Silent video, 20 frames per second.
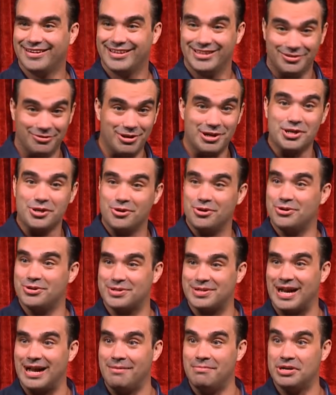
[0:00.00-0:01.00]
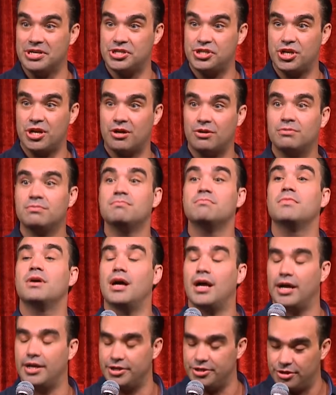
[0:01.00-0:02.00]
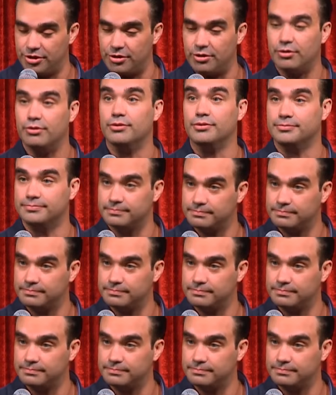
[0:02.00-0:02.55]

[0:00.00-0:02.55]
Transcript: You want to go to a comedy show? I do.